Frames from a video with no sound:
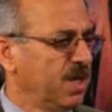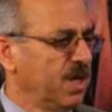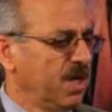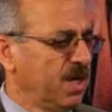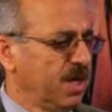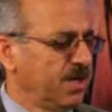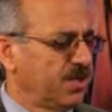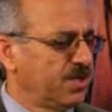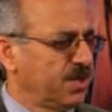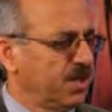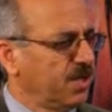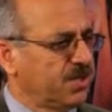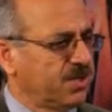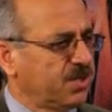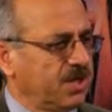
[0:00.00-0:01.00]

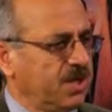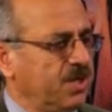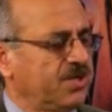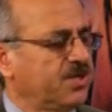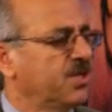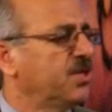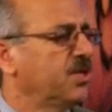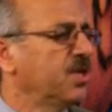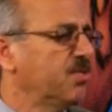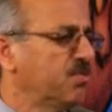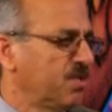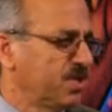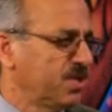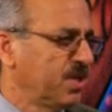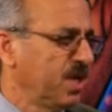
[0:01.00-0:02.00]
It's a
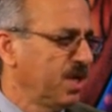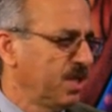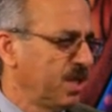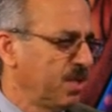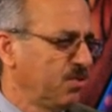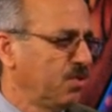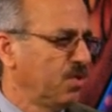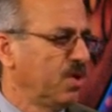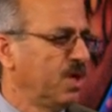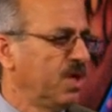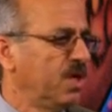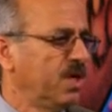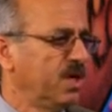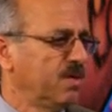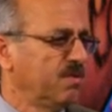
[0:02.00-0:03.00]
general thing that you
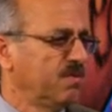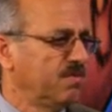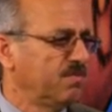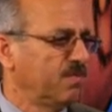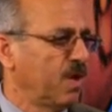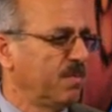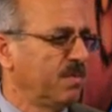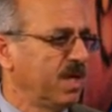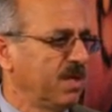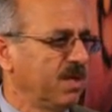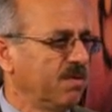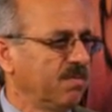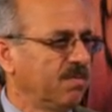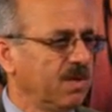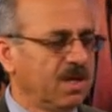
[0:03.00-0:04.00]
learn from that.
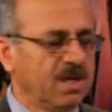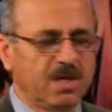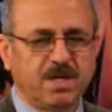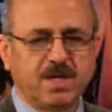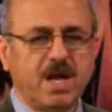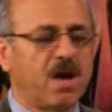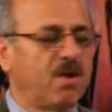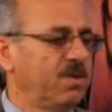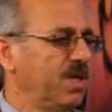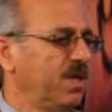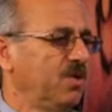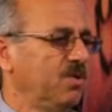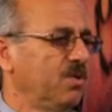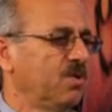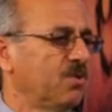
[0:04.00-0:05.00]
If nowadays
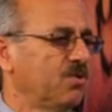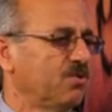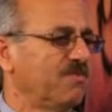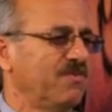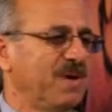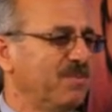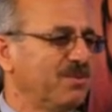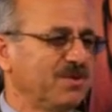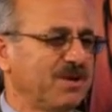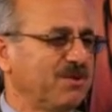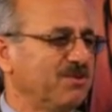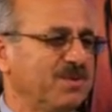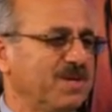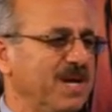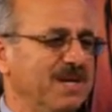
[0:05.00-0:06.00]
you go to website,
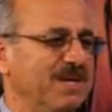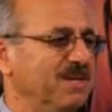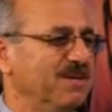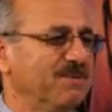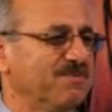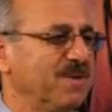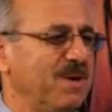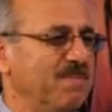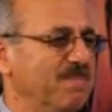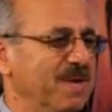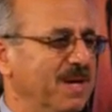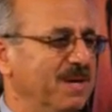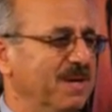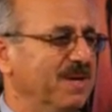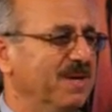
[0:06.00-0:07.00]
you can hear from
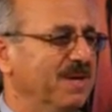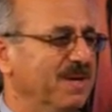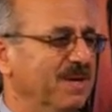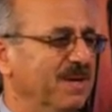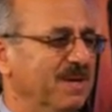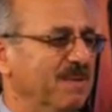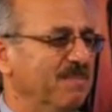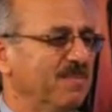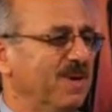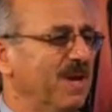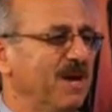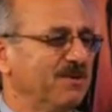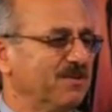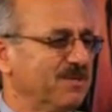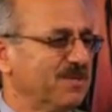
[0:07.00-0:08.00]
many
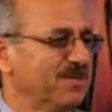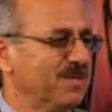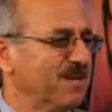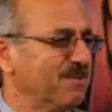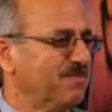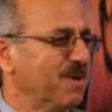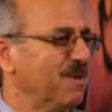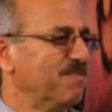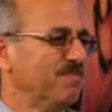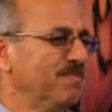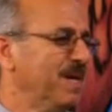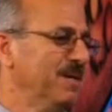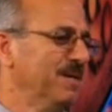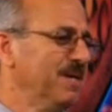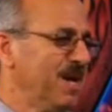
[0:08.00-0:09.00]
places that from
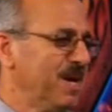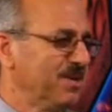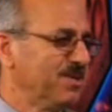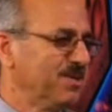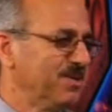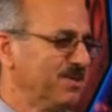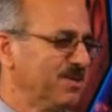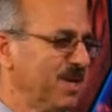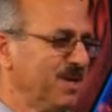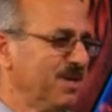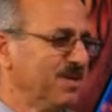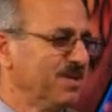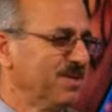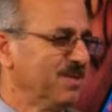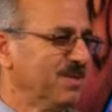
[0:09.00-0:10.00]
many nations
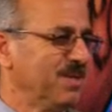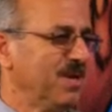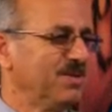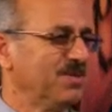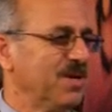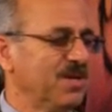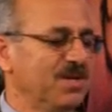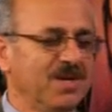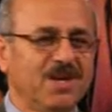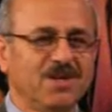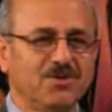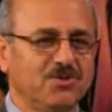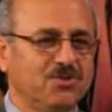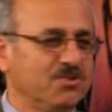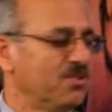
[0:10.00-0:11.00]
they say, yeah,
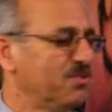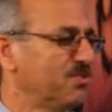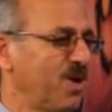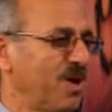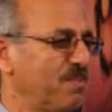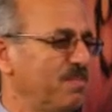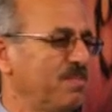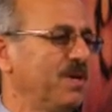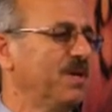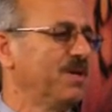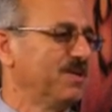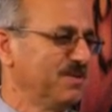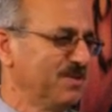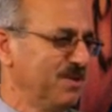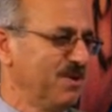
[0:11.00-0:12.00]
Jews are
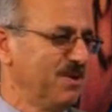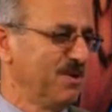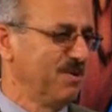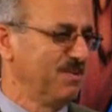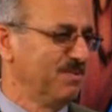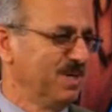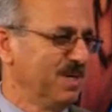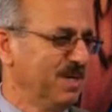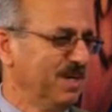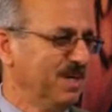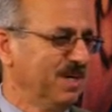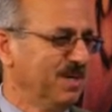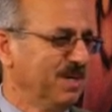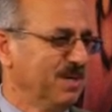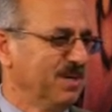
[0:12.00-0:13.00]
pigs, you know,
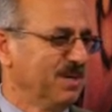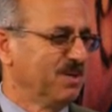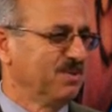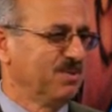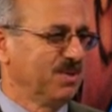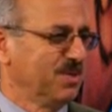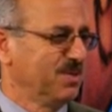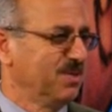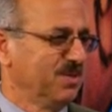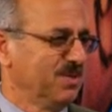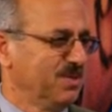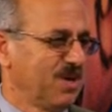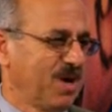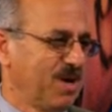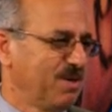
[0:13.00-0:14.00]

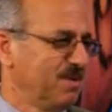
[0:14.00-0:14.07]
Christians are